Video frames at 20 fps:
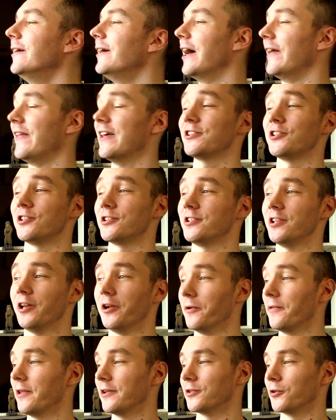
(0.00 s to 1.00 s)
And that's just,
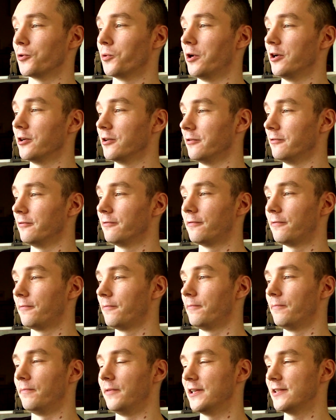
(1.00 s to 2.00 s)
that's a quirk of
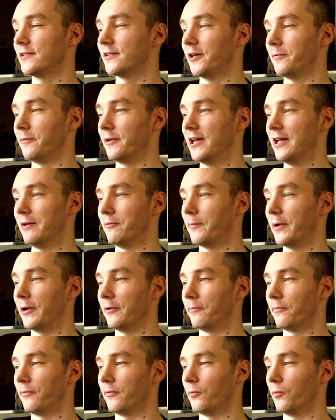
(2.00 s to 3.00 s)
this type of game
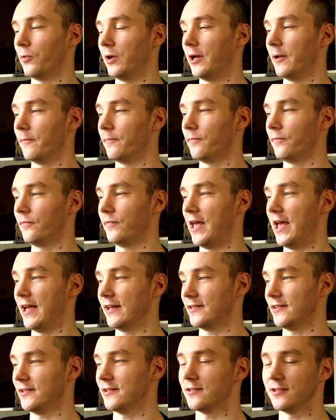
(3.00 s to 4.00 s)
about where
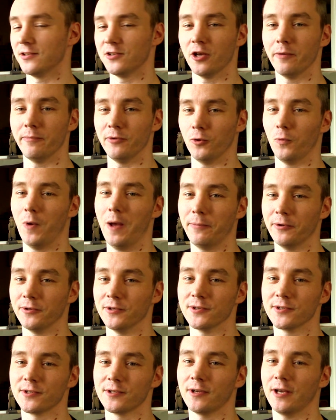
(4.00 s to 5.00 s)
hexes determine your
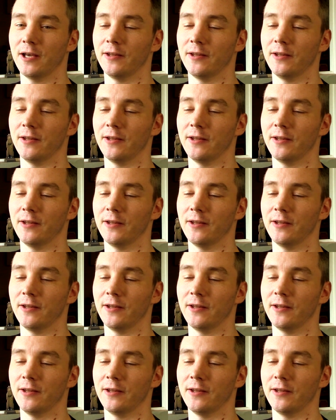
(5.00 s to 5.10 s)
weapons.